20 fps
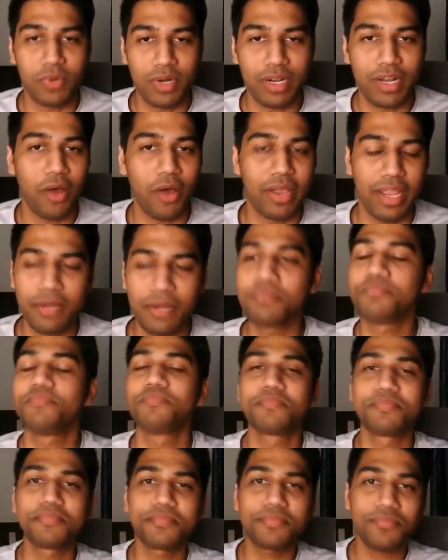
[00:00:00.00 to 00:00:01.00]
Now again,
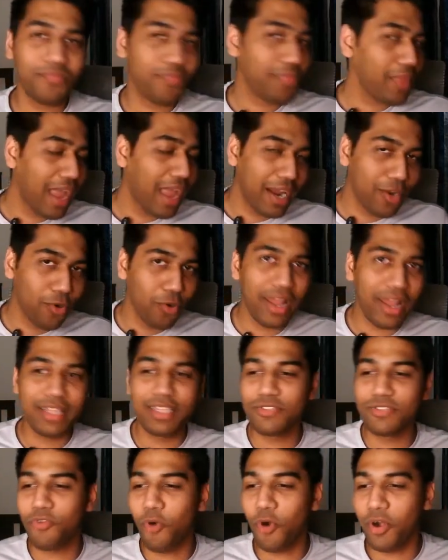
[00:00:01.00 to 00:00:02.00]
I don't like this
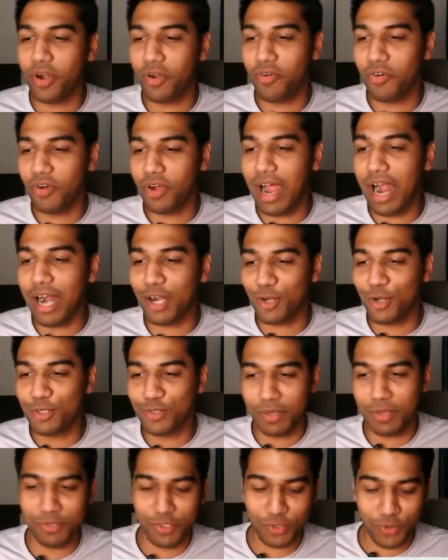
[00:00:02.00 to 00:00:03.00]
font at all, so
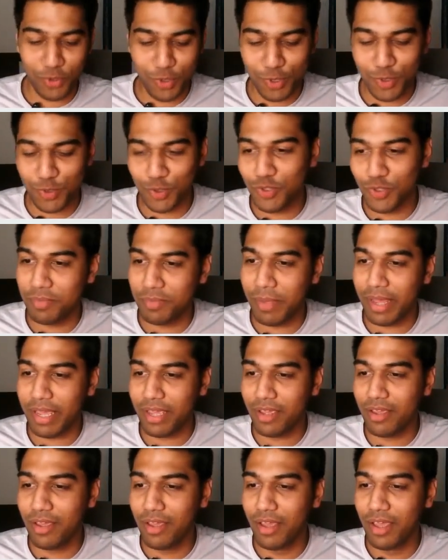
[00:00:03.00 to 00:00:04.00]
I'm just going to choose my
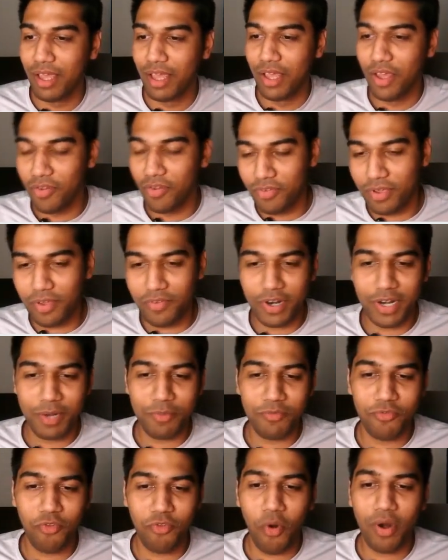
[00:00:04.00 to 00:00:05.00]
favorite
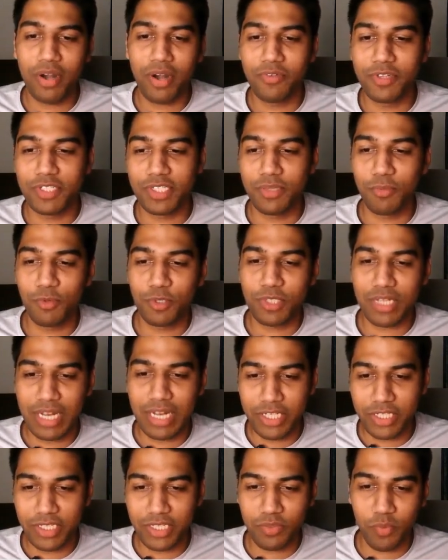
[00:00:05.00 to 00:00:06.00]
font, which is the most
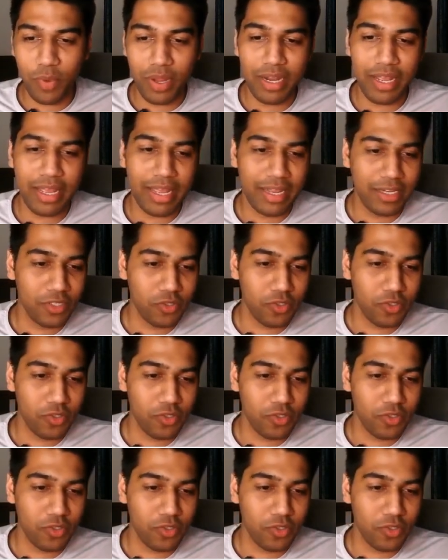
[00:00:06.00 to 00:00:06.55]
cliché one, and it's